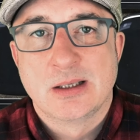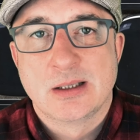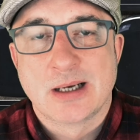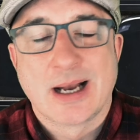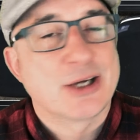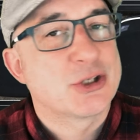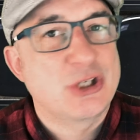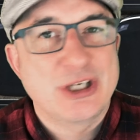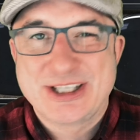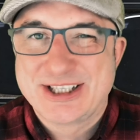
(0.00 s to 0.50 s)

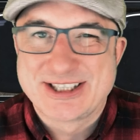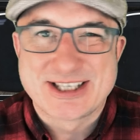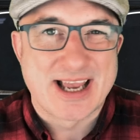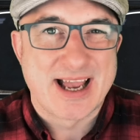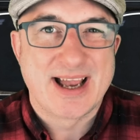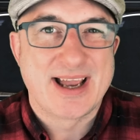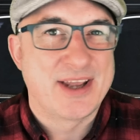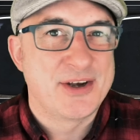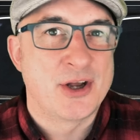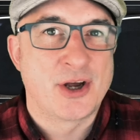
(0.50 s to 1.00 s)
As she
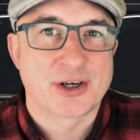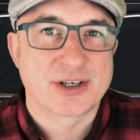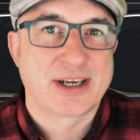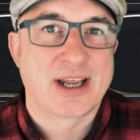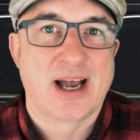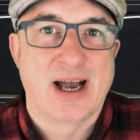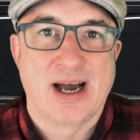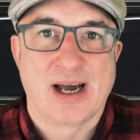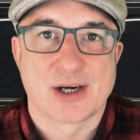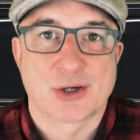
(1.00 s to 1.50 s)
sat in her
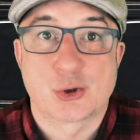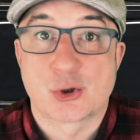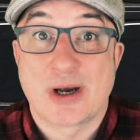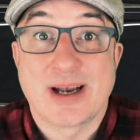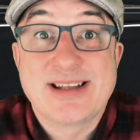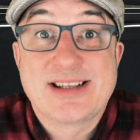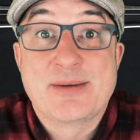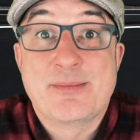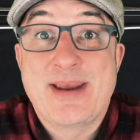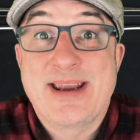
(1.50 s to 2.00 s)
car
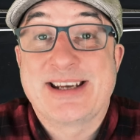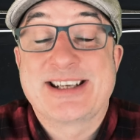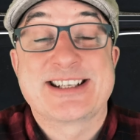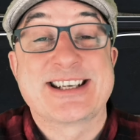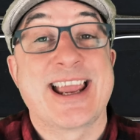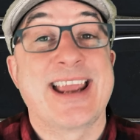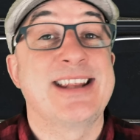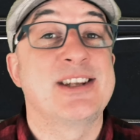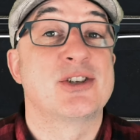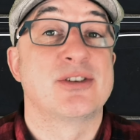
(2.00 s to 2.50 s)
trying to make
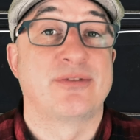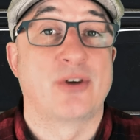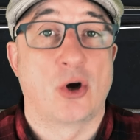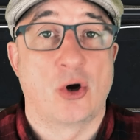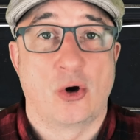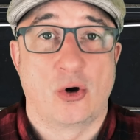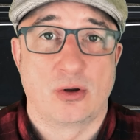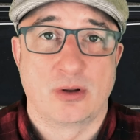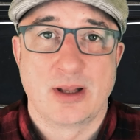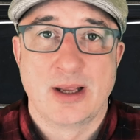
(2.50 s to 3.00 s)
sense of it
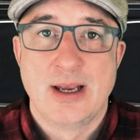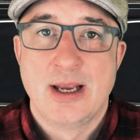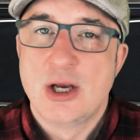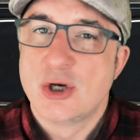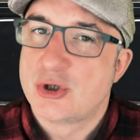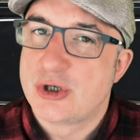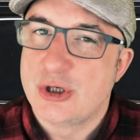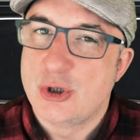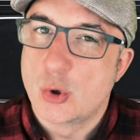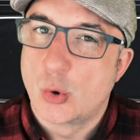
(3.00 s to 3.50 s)
all,
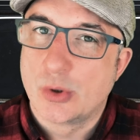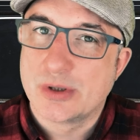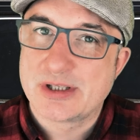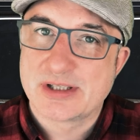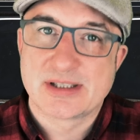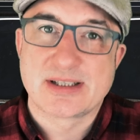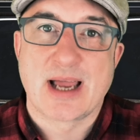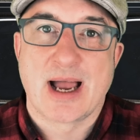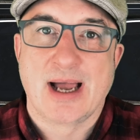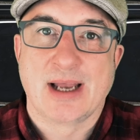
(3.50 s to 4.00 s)
she
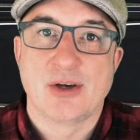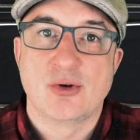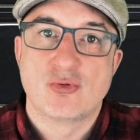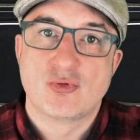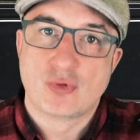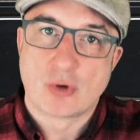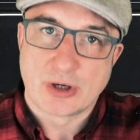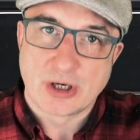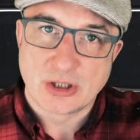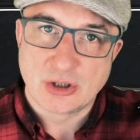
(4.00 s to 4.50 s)
noticed Stan
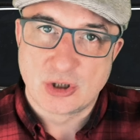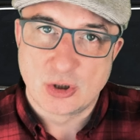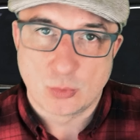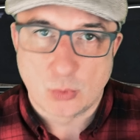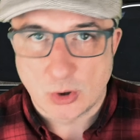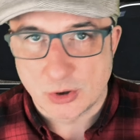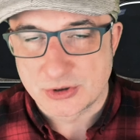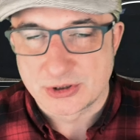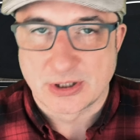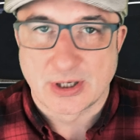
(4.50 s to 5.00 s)
running
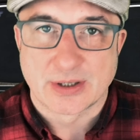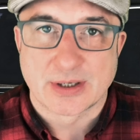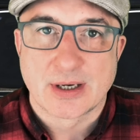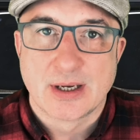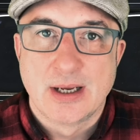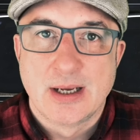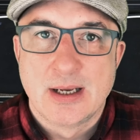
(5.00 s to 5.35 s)
towards her.